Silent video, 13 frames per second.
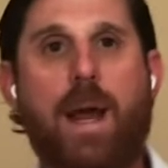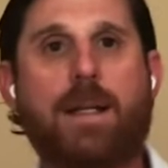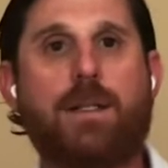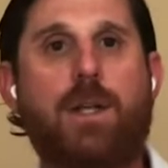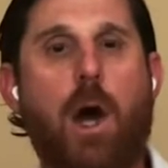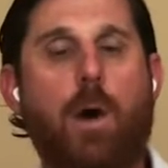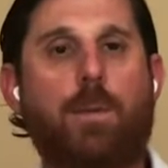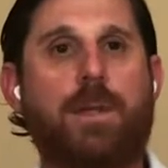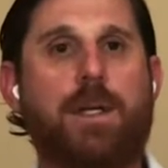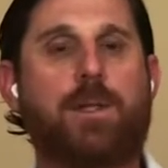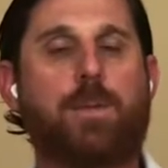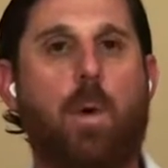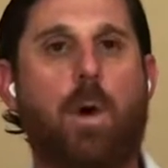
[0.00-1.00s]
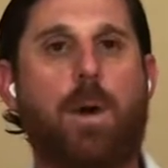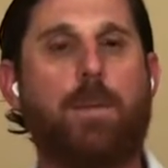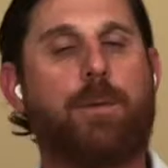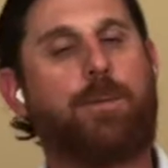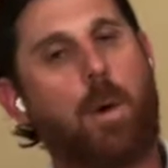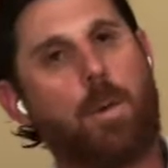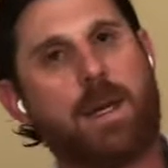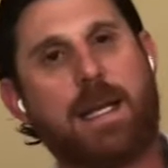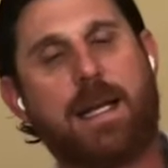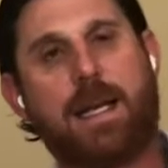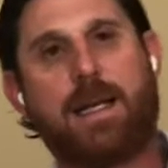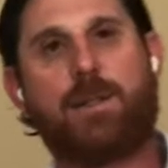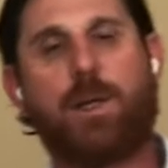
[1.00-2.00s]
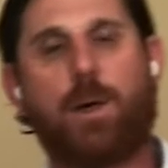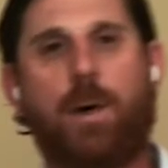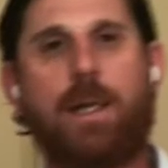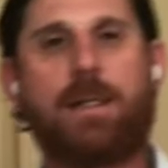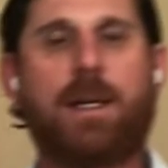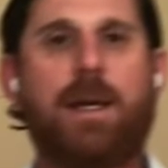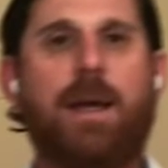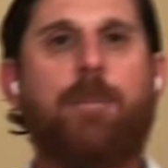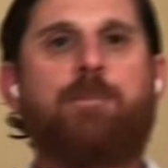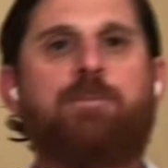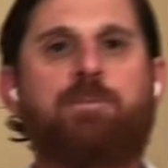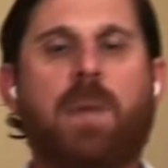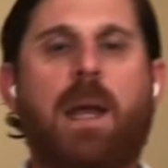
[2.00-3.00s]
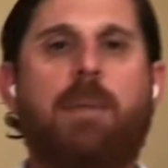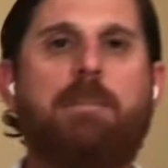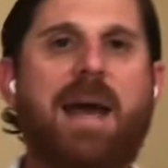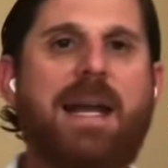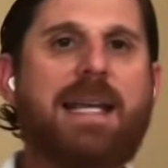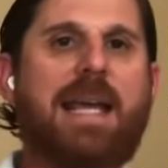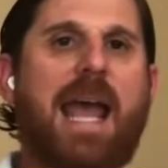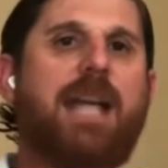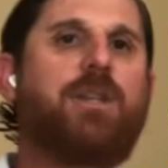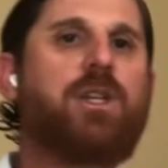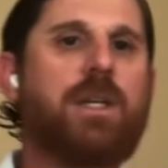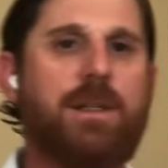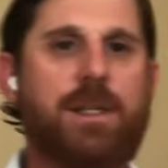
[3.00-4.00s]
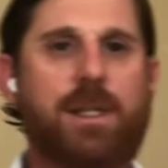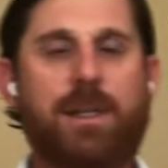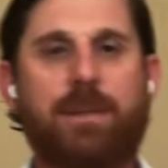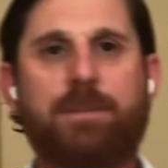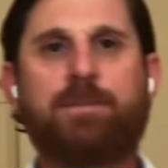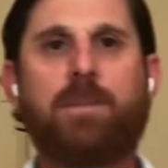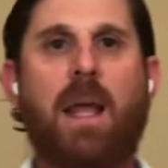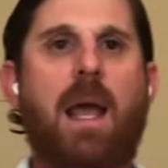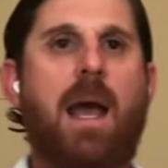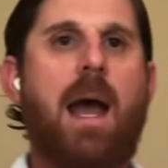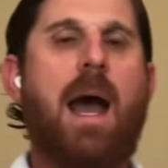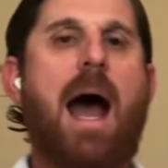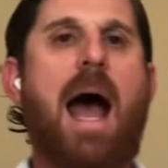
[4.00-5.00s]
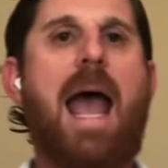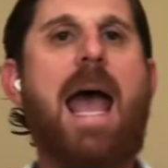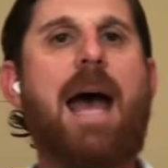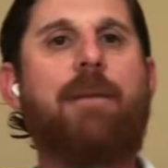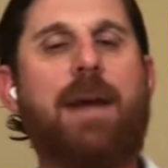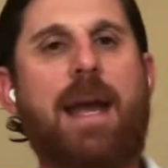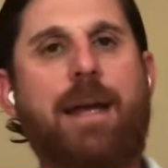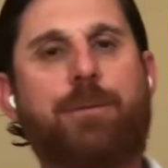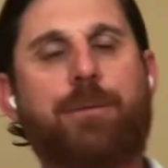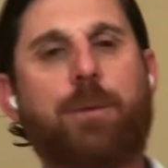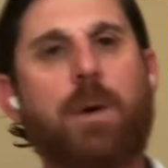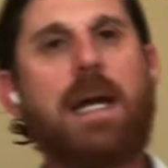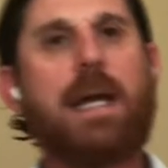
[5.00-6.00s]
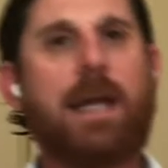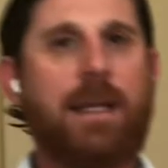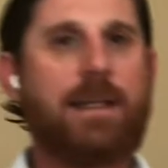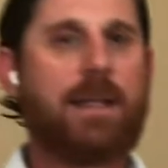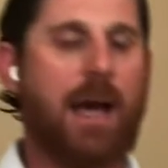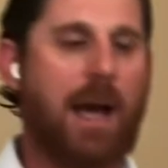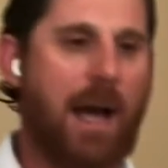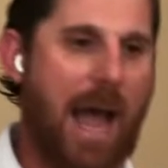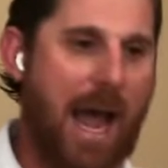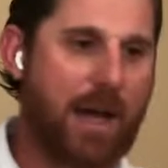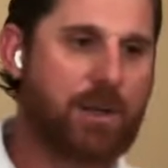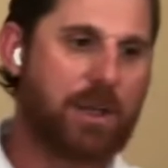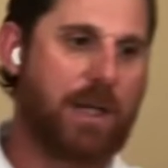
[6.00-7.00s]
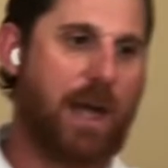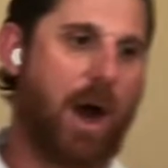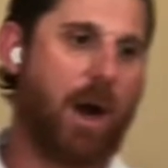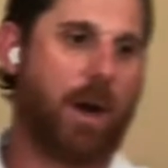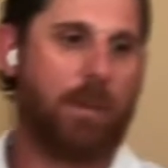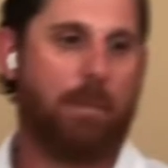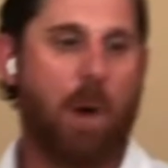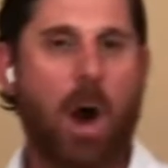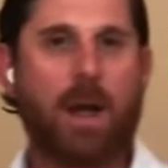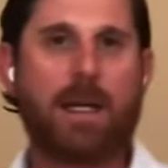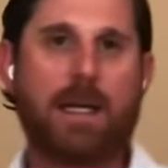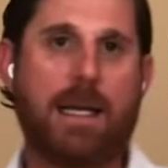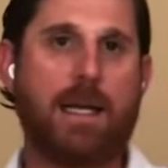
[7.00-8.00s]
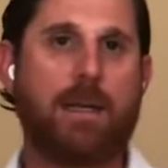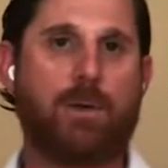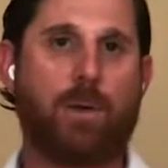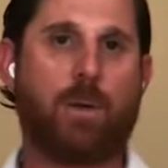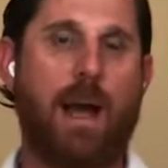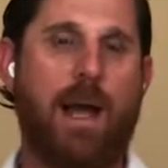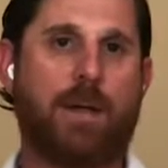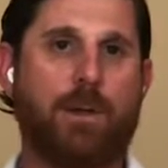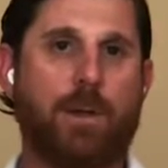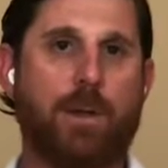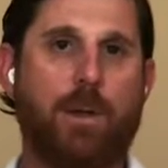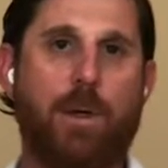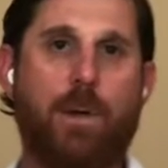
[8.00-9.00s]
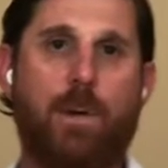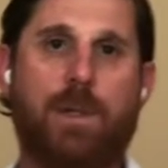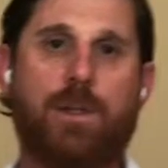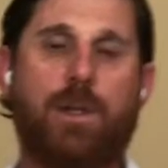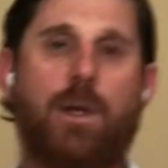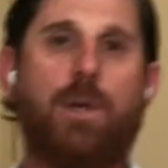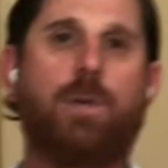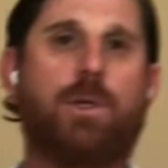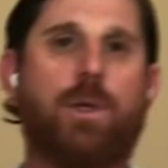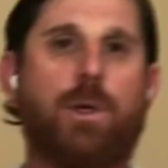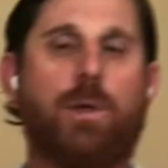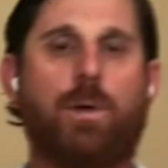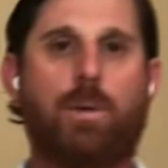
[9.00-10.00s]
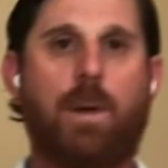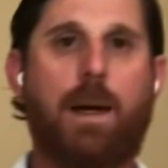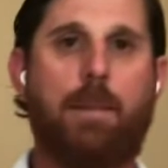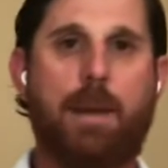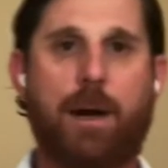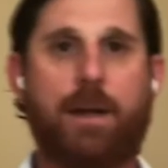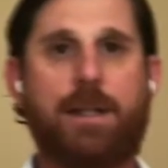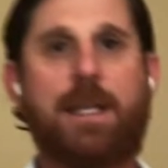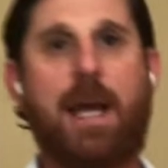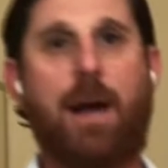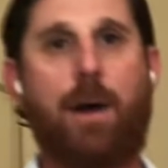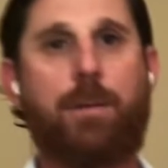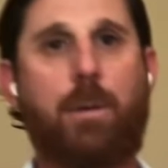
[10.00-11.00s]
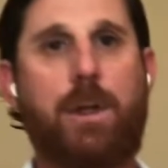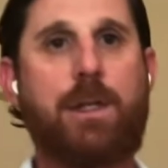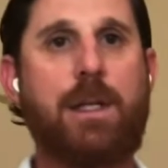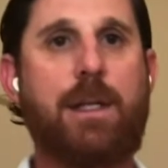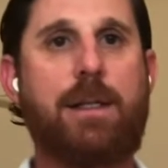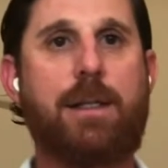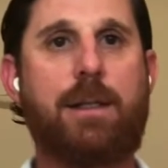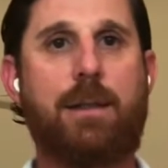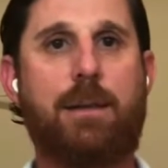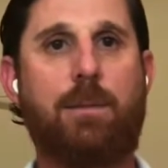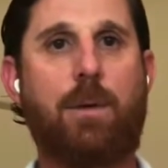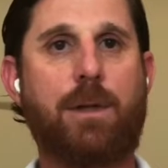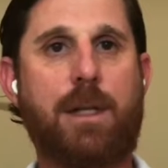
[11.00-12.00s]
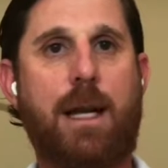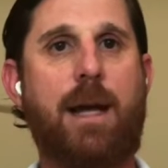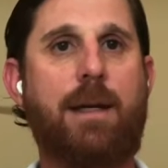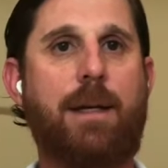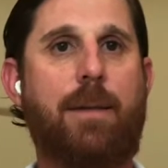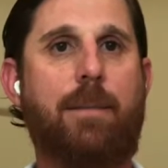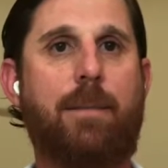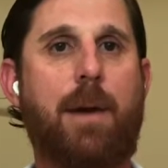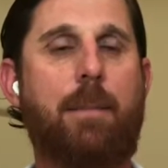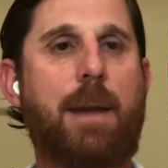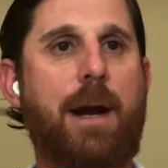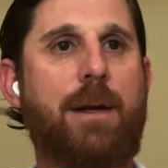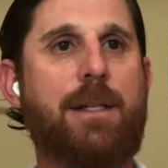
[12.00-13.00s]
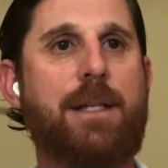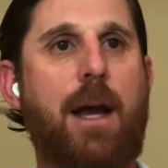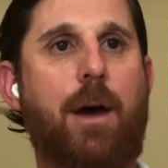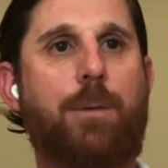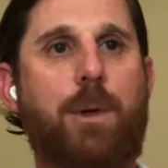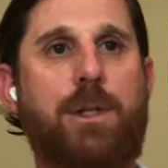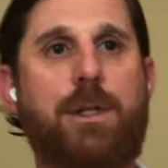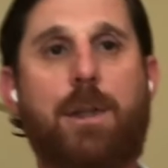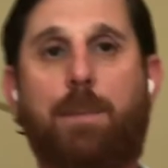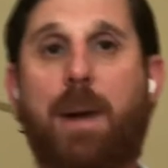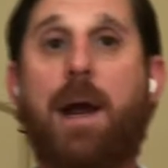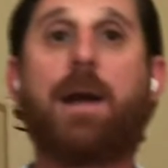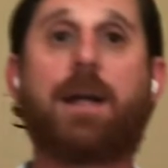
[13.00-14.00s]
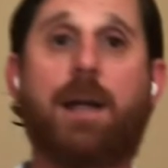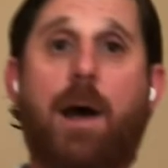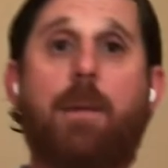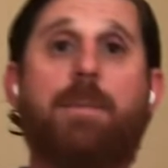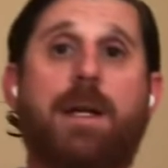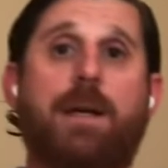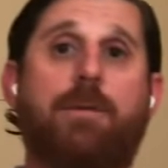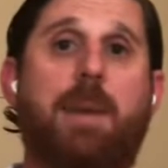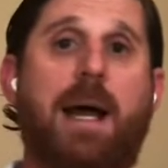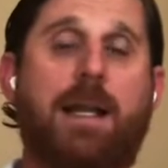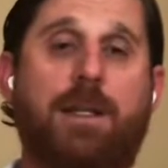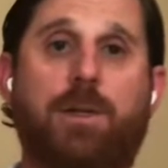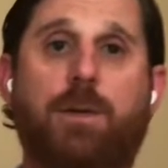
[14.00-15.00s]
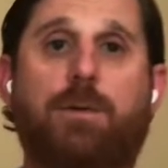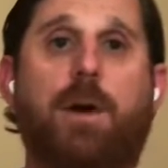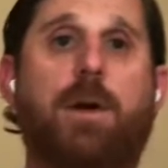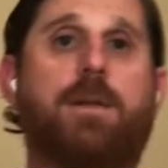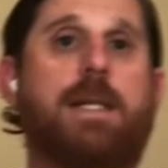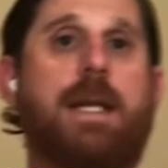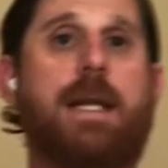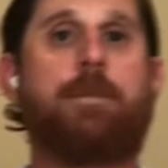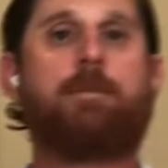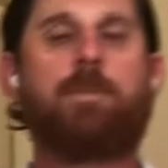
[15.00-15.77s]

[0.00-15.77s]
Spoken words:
note this morning before we get into it. Medications. I have a friend, actually our marketing director, who is new to Emeritus Health, which is, where's it at? Yep, Emeritus Health, which is the parent company of Balance University,